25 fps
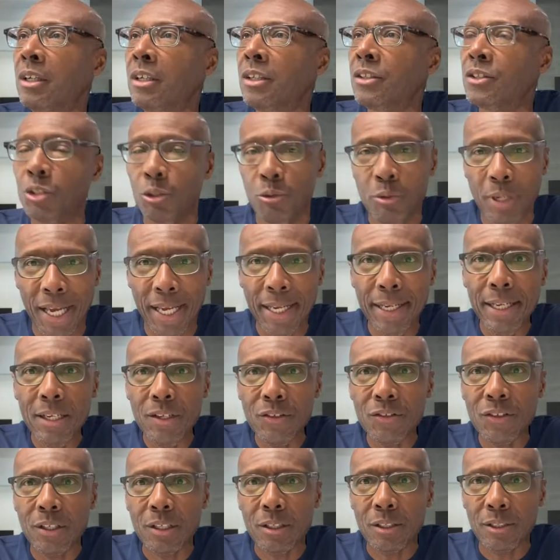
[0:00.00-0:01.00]
two
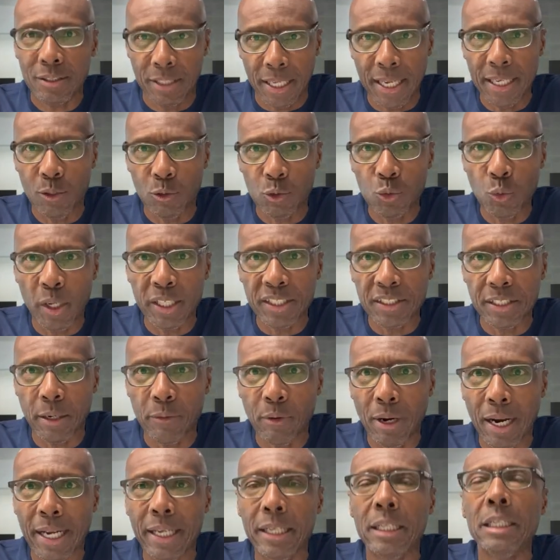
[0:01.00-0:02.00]
days, today was Wednesday,
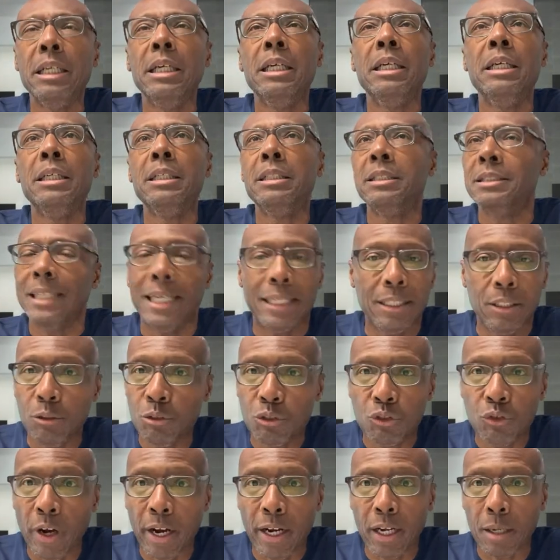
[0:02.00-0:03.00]
right? So I
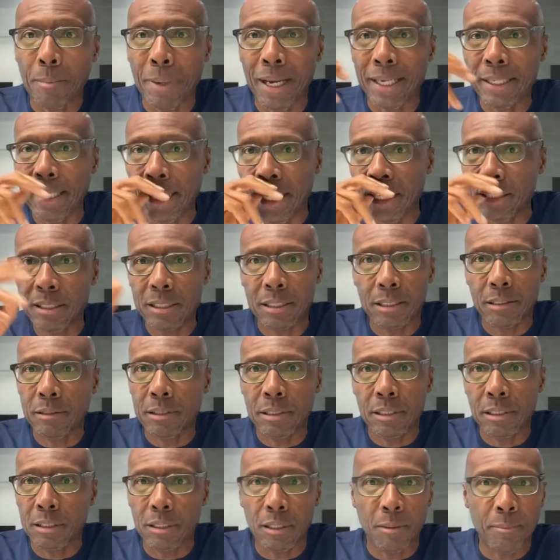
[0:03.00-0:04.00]
lose track of my days
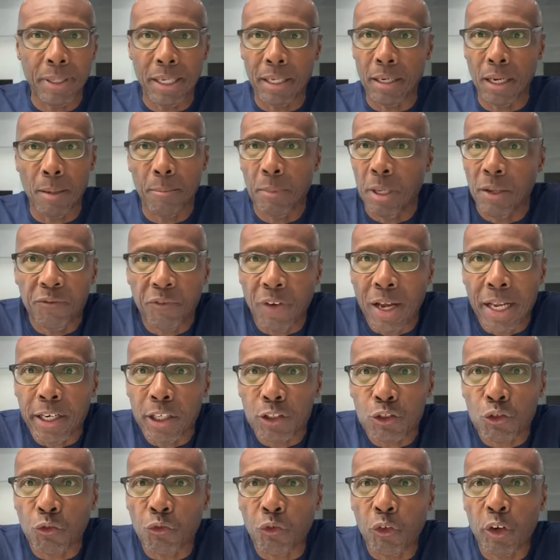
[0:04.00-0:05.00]
since I'm at, I'm at
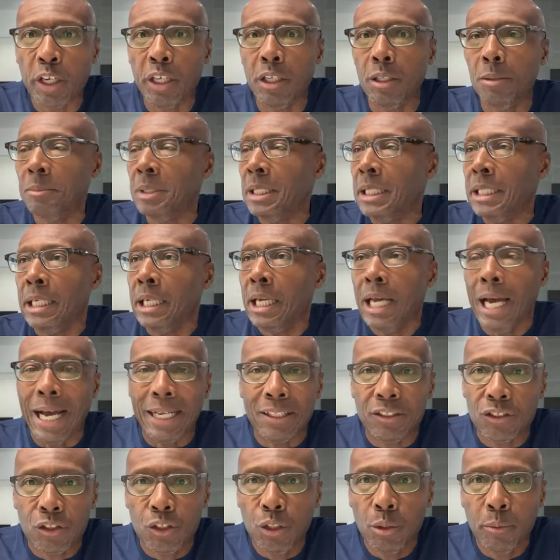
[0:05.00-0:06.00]
financial freedom.
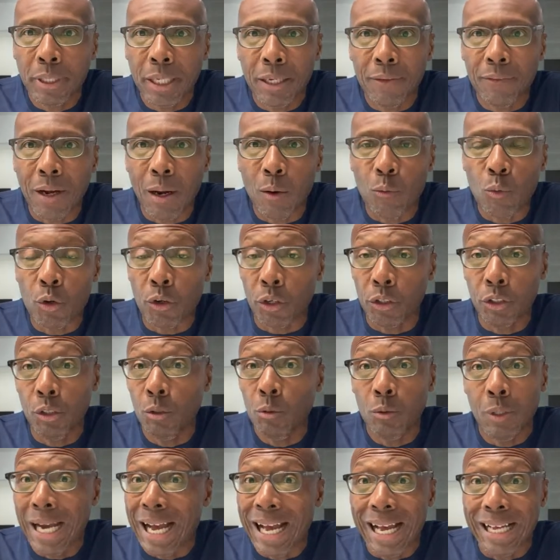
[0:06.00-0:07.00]
I just do whatever I want to
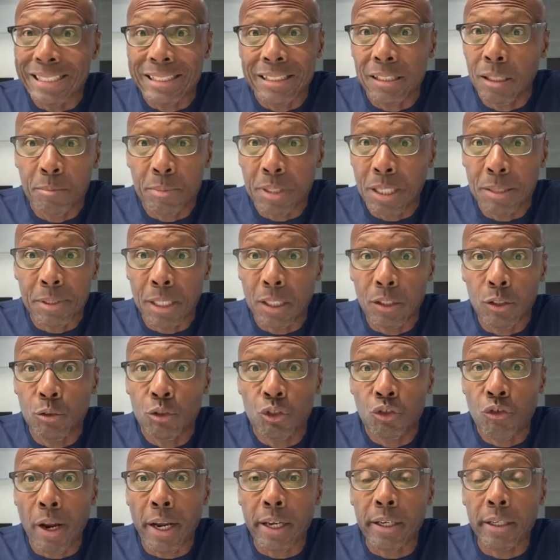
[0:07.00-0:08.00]
do. I, sometimes I
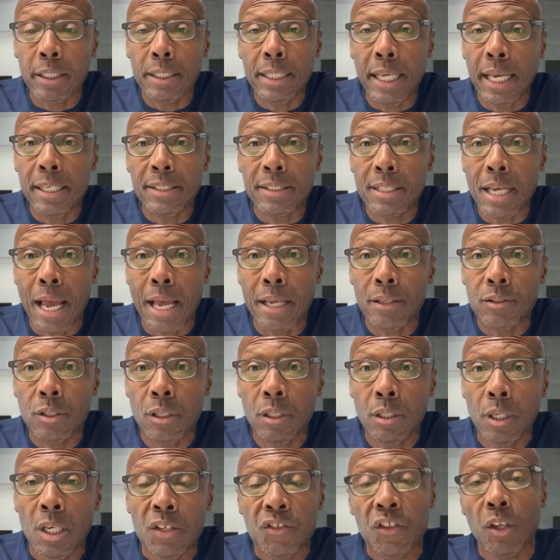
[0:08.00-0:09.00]
lose track of the days, guys.
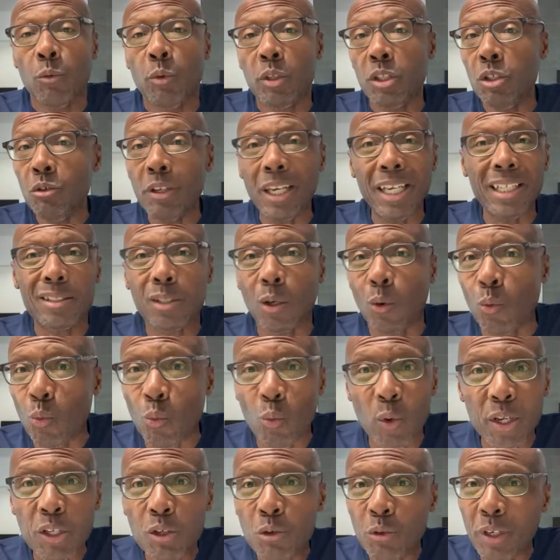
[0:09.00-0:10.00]
See, when you get to
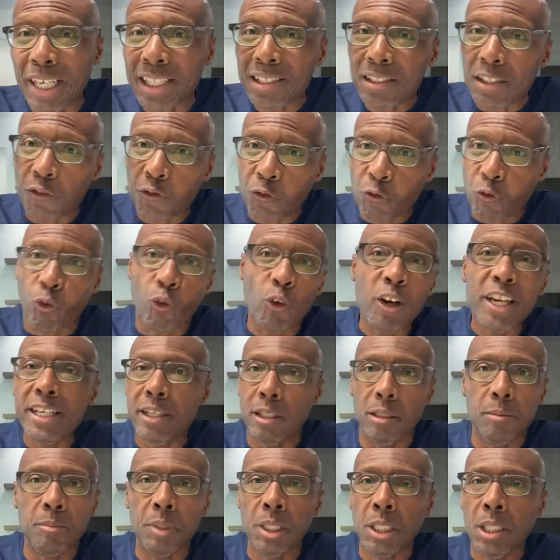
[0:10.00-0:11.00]
when you get to
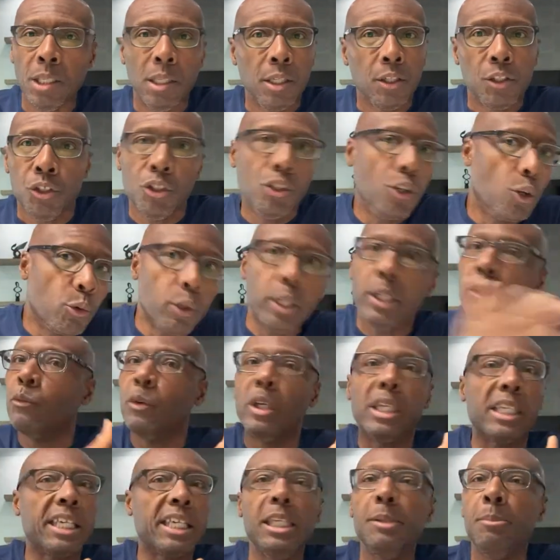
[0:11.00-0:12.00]
freedom, you don't even
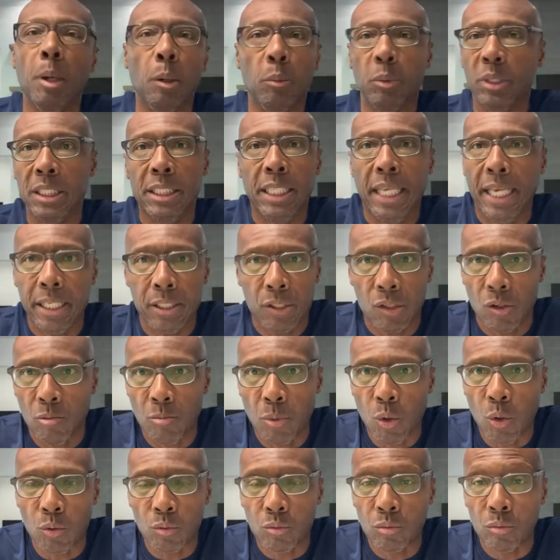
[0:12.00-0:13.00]
really keep up with the days no
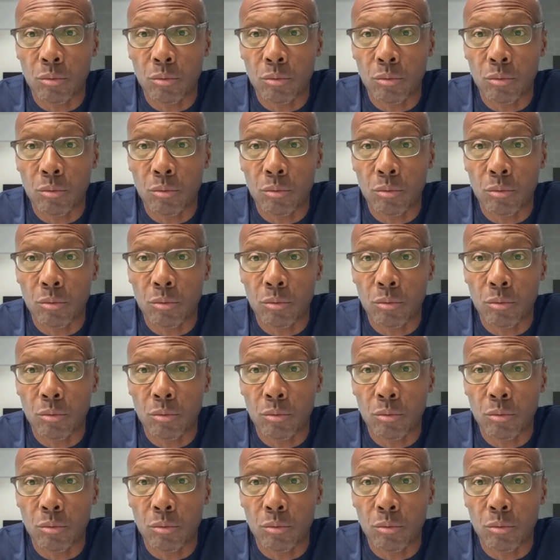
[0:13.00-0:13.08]
more.